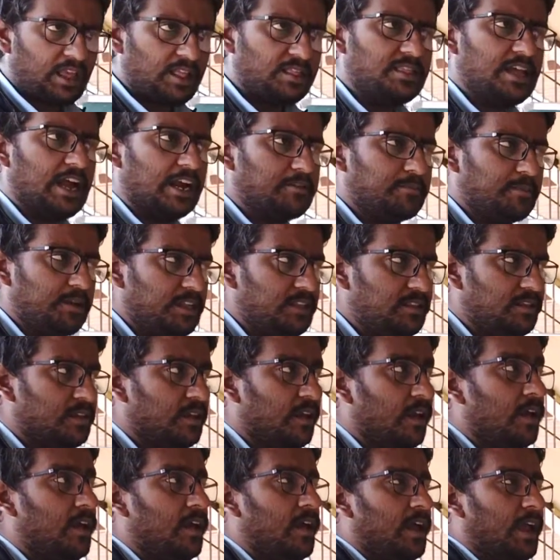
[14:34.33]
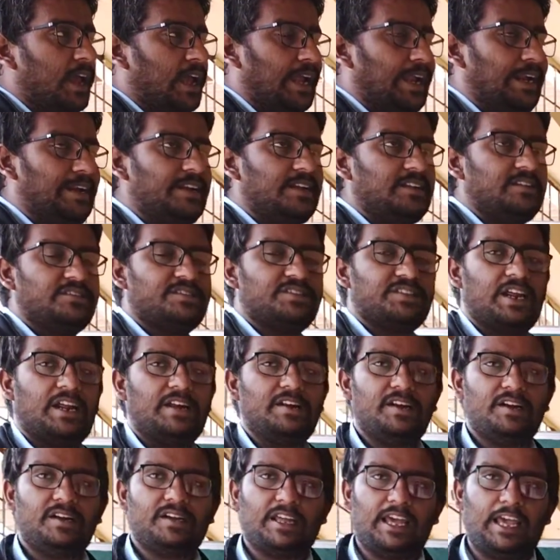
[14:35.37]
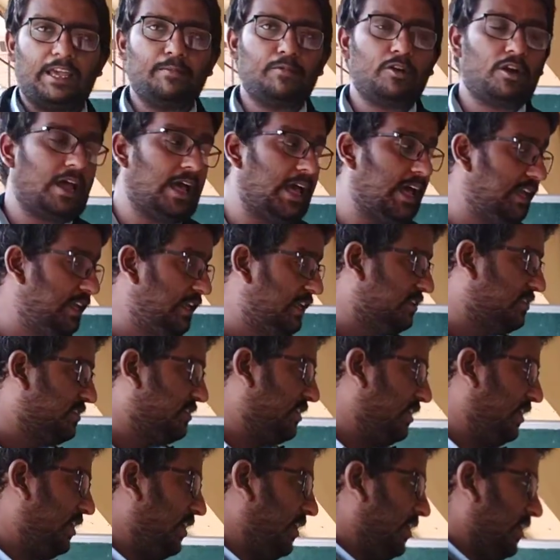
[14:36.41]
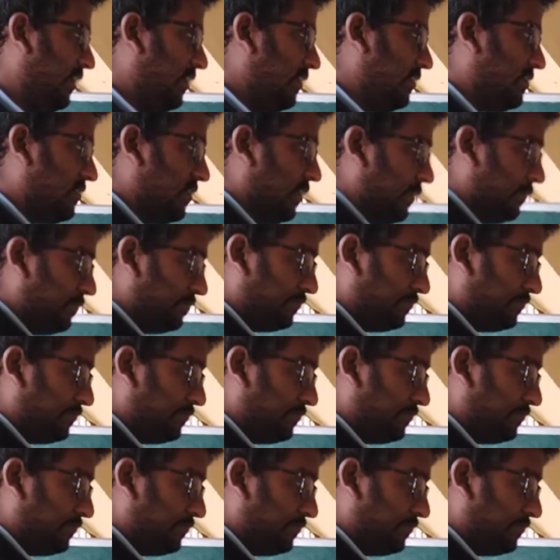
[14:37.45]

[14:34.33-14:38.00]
That means Indian Standard Time or IST is